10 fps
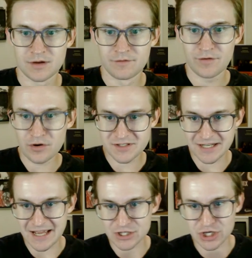First,
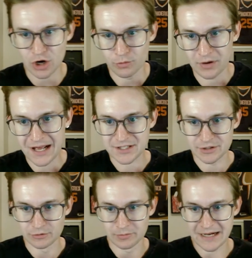today's show brought to
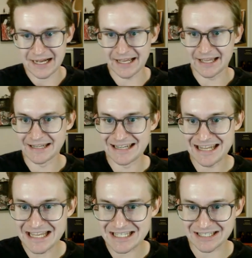you by
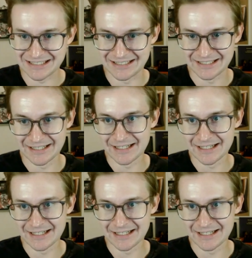Nissan.